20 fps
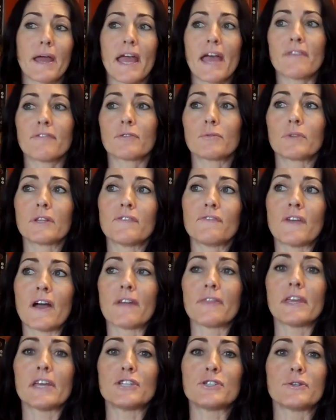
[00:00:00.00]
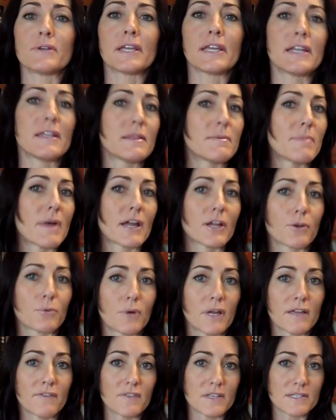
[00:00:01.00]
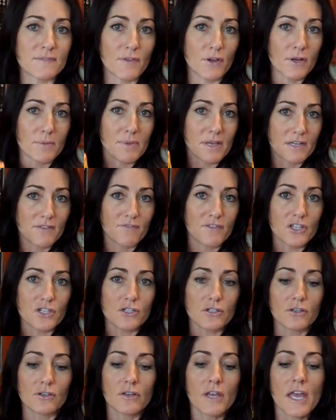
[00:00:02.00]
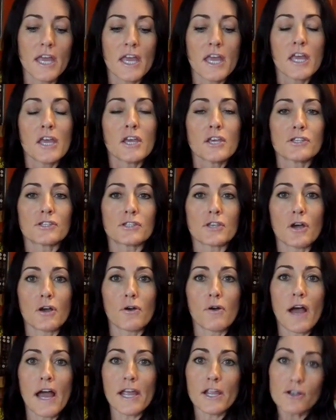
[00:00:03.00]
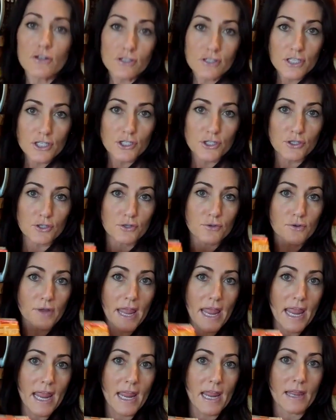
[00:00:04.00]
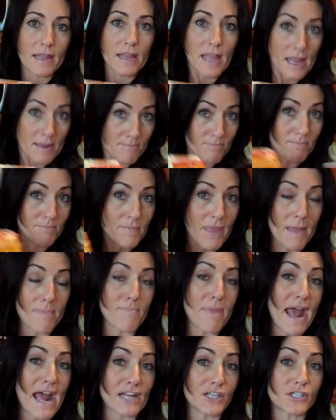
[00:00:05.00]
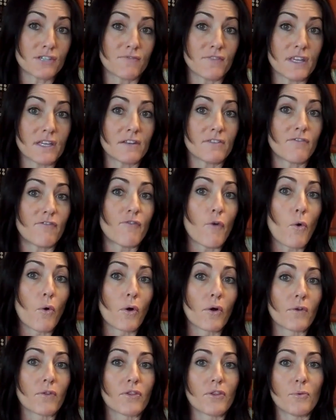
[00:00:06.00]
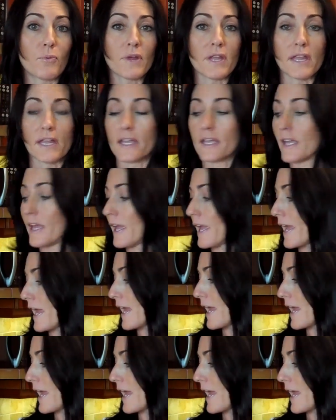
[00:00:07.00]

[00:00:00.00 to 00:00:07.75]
I haven't really found that doing it in the microwave is very beneficial. So I usually do a batch of it for the week.